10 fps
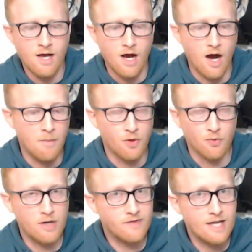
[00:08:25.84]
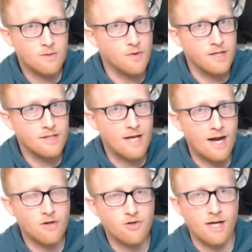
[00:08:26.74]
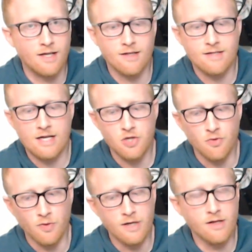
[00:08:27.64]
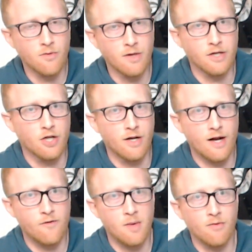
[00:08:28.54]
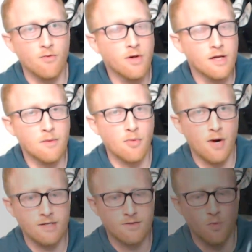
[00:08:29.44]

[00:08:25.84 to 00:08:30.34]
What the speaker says: But the Rift S with inside-out tracking is actually really, really good, and I've been really impressed